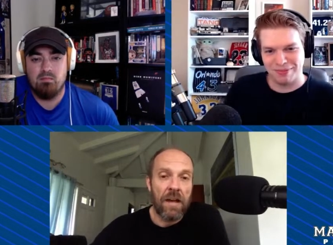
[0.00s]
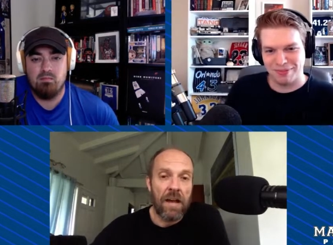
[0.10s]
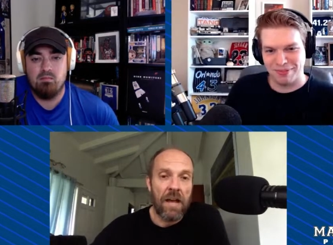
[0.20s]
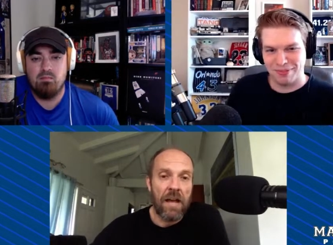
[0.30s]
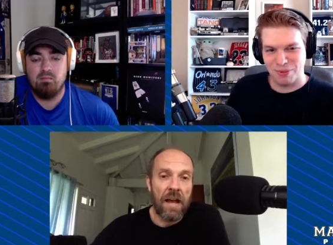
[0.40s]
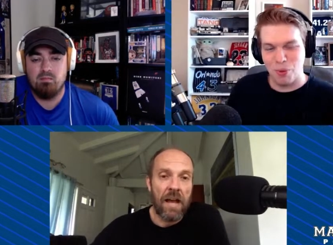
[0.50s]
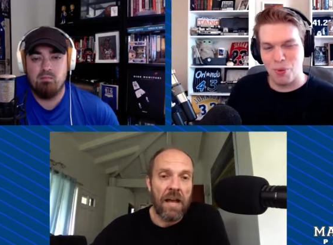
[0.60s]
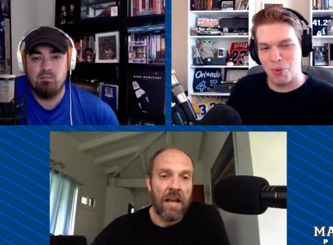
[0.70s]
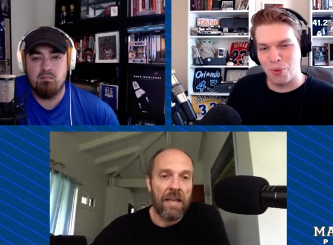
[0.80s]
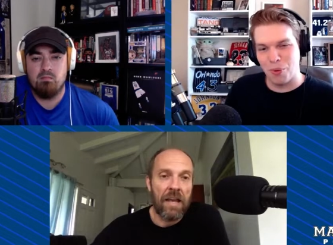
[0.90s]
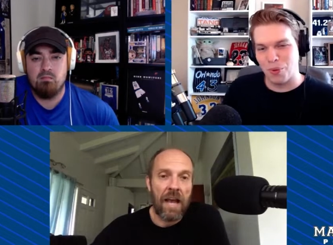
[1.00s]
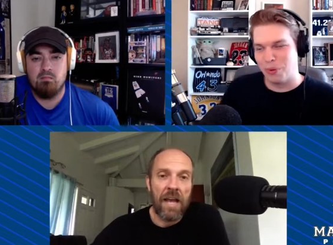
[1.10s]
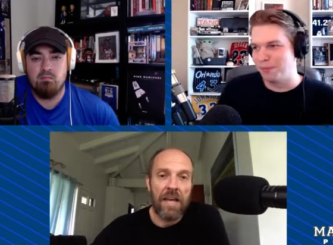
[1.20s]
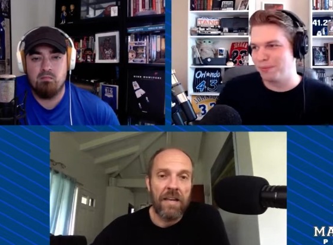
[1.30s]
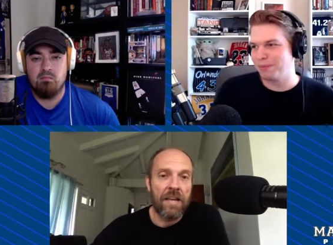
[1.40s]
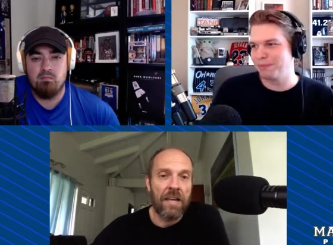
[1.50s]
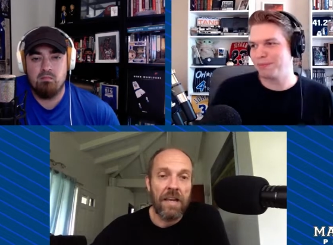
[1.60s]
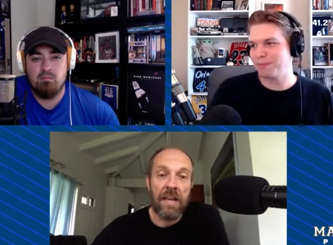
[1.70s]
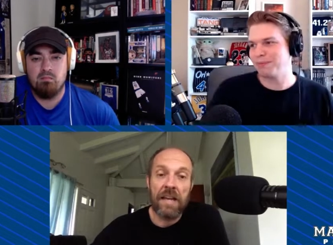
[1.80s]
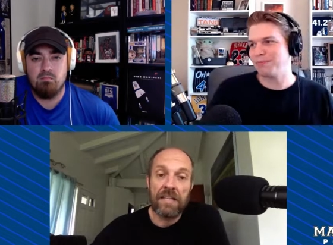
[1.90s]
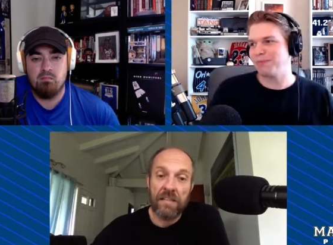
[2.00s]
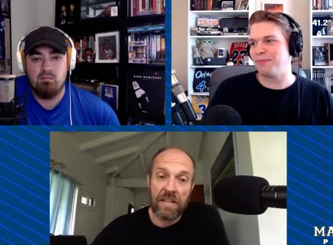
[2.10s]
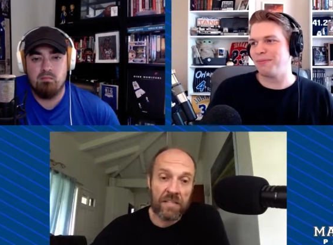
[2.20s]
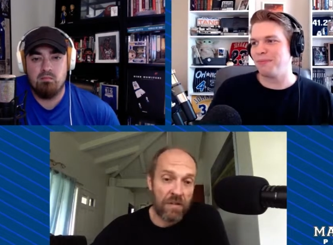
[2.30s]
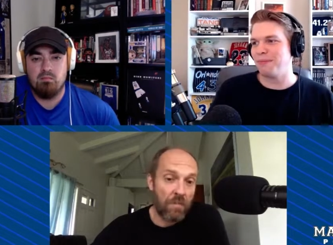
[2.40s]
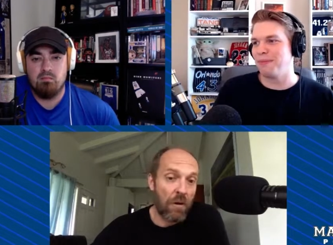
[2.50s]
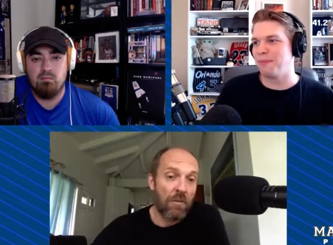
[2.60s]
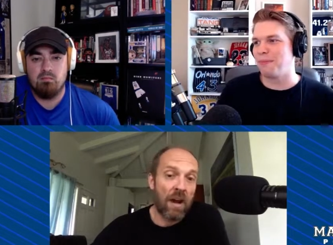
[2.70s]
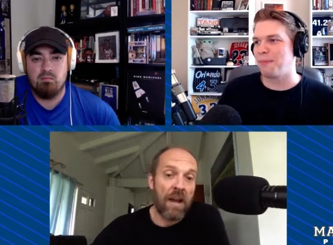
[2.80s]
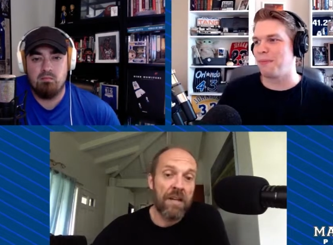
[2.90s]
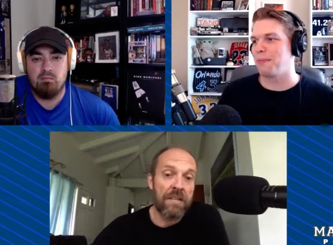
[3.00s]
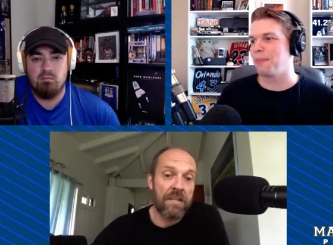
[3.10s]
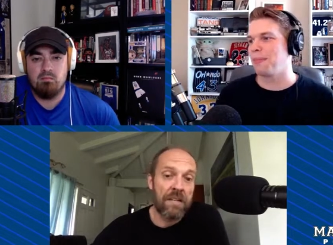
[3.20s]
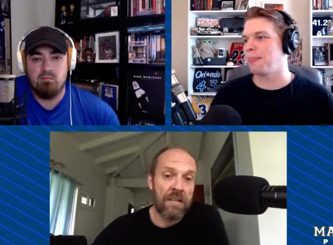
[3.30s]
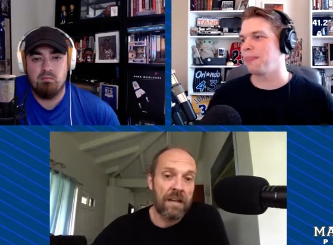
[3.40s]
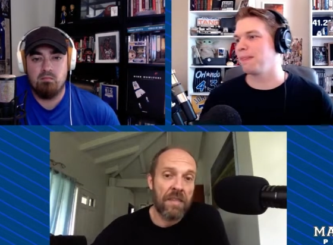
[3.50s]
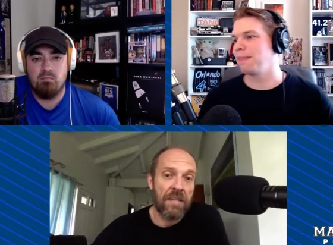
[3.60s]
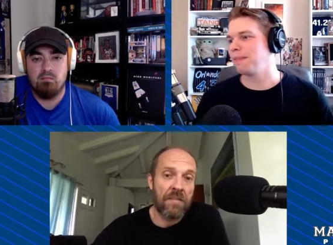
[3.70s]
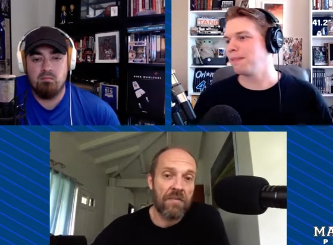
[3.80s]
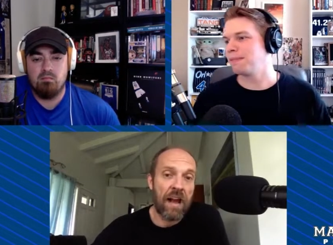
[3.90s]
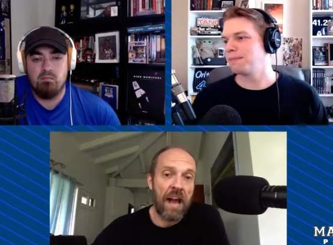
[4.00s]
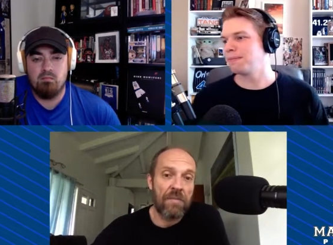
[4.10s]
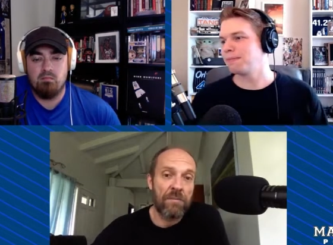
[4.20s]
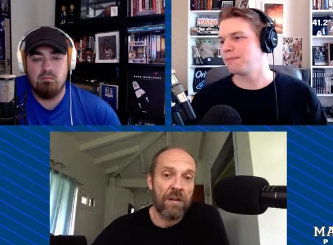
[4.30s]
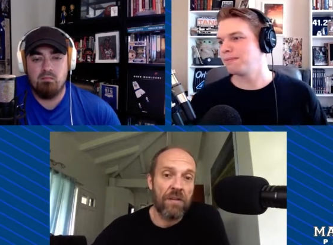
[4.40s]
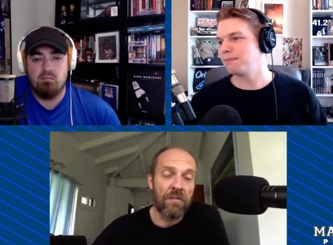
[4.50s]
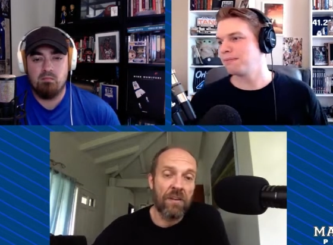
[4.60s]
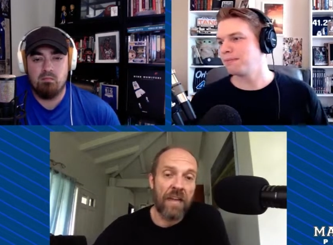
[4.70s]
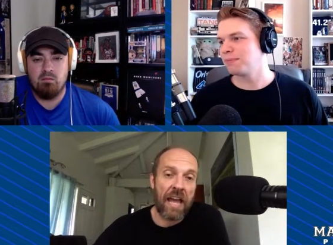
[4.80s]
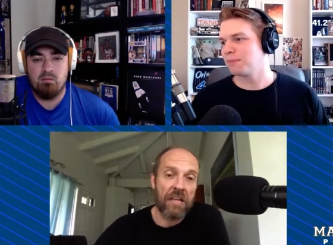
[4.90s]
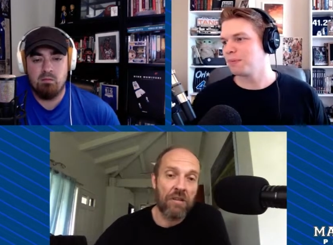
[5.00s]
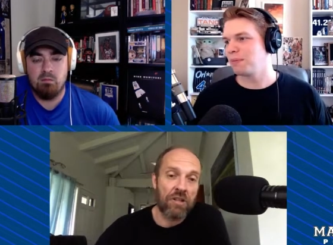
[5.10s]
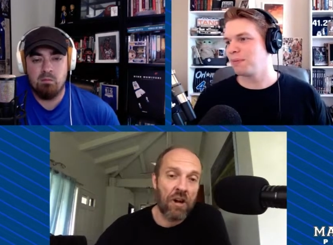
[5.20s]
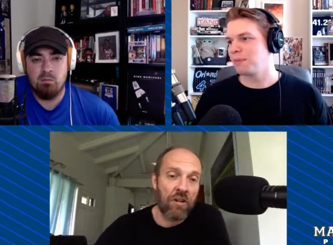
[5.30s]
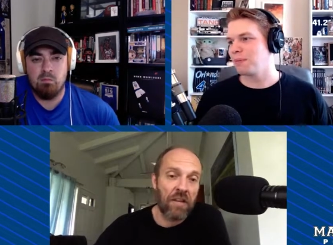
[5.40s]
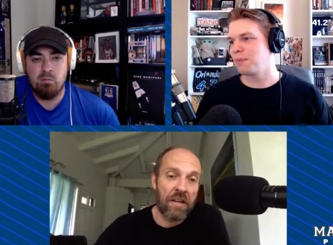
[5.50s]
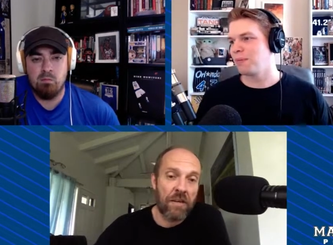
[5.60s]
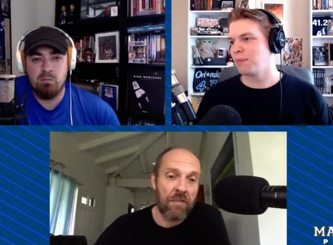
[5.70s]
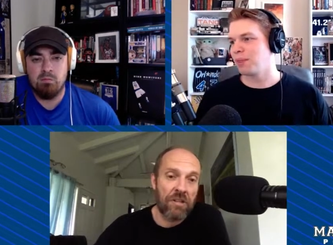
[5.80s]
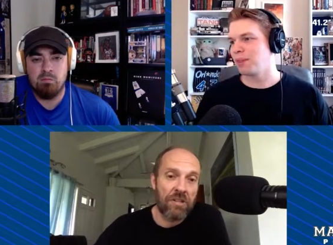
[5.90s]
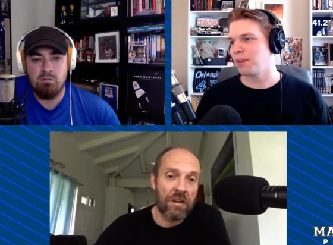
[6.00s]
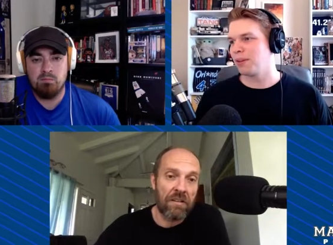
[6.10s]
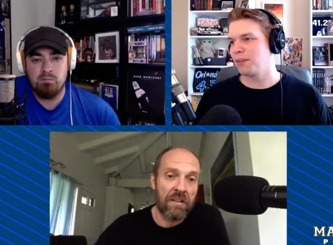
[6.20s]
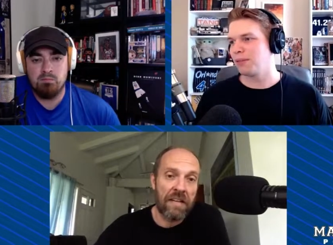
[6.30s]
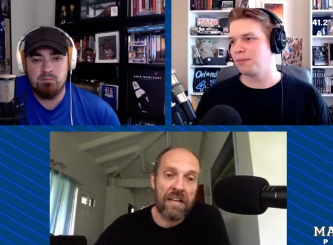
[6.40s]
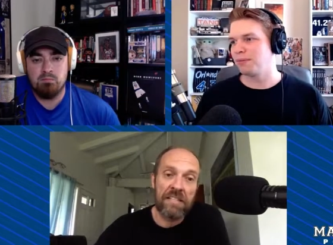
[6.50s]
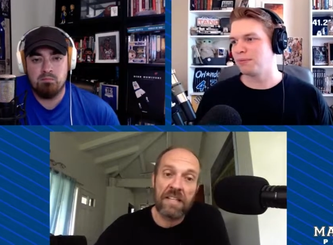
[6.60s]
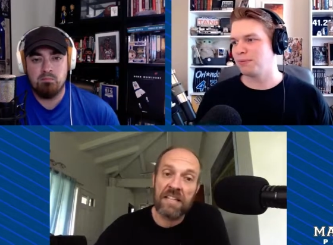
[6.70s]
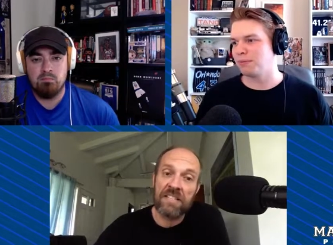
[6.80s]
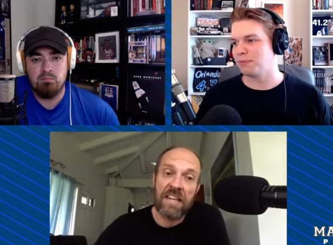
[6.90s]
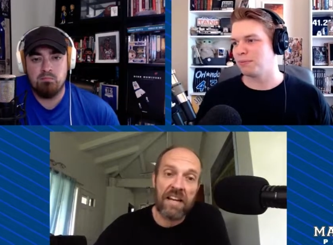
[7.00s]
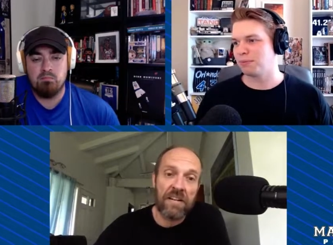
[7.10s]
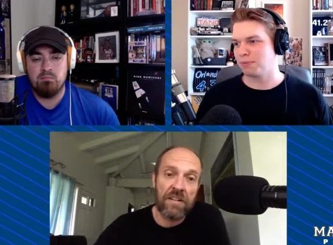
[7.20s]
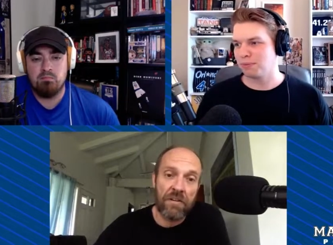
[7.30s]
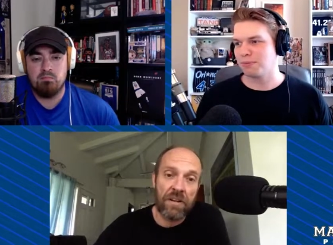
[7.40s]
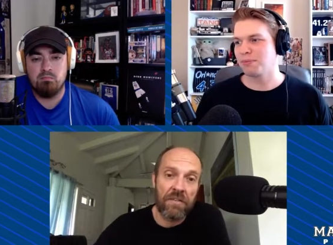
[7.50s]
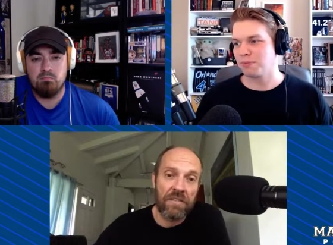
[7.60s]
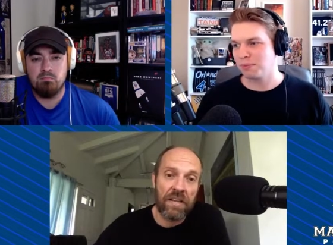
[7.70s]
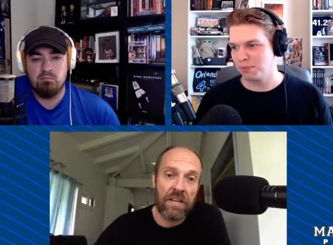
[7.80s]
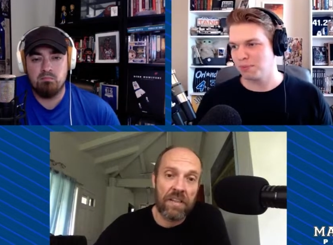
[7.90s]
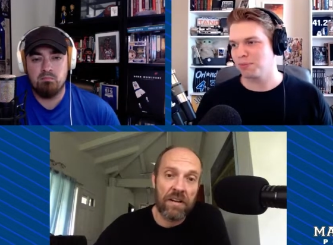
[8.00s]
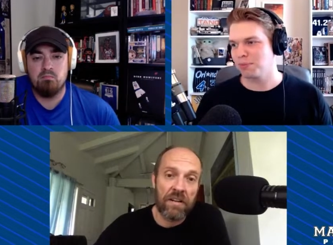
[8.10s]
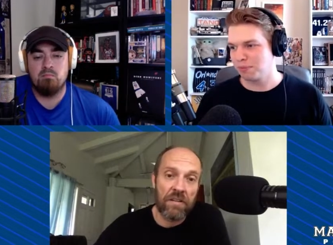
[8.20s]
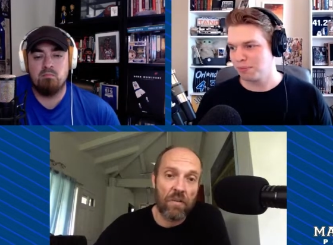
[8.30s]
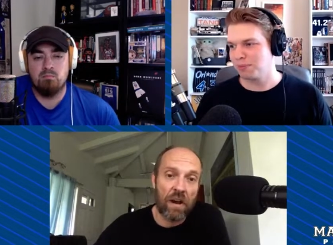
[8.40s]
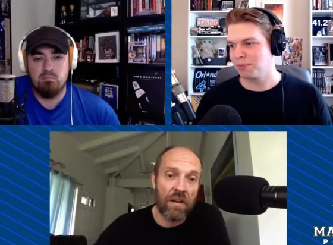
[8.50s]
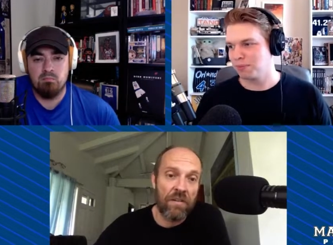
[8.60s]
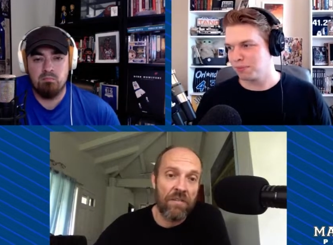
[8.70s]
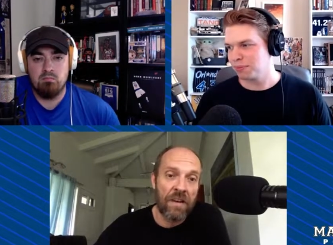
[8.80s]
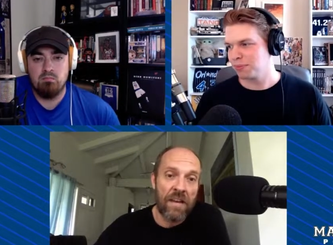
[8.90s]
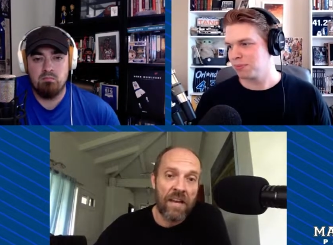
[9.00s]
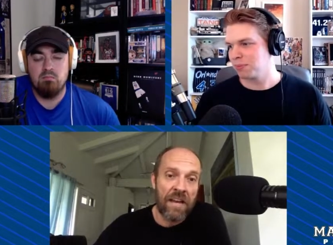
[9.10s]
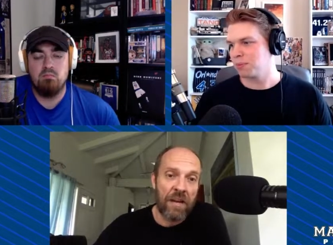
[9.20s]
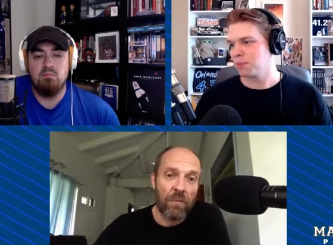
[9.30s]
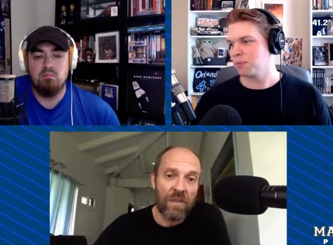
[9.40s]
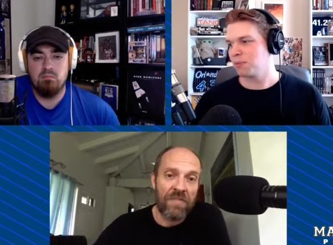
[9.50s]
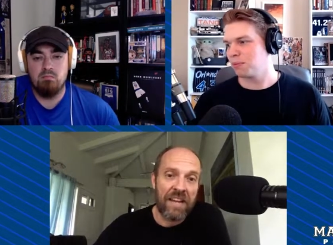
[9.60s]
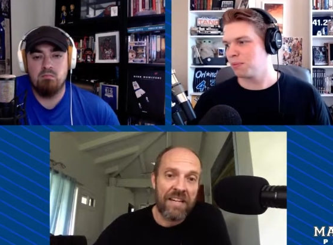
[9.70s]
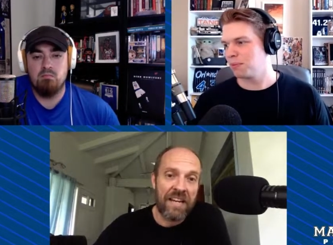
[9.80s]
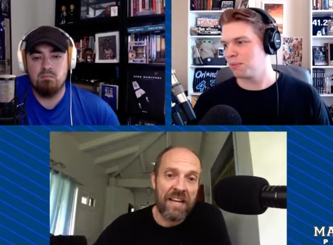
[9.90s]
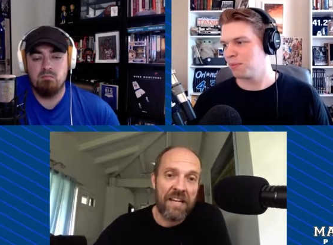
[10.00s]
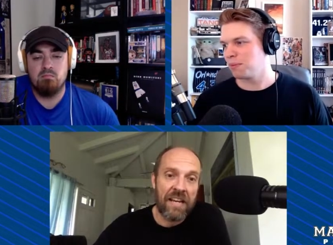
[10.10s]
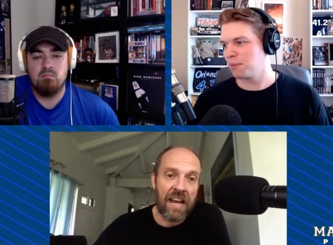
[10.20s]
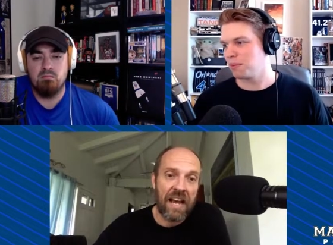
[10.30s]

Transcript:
Speaker 1: Uh, I, I, I, it's it's polarized in this draft, but you look at Charlotte and what Charlotte needs, and then San Antonio sitting there at 12 mm. and what they need.